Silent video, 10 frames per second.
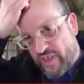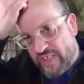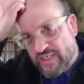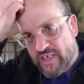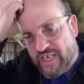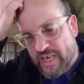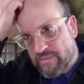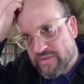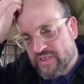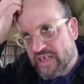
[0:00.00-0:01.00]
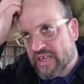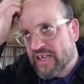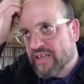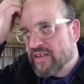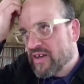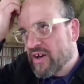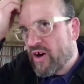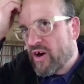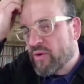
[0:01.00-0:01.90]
things, and I kept thinking, oh,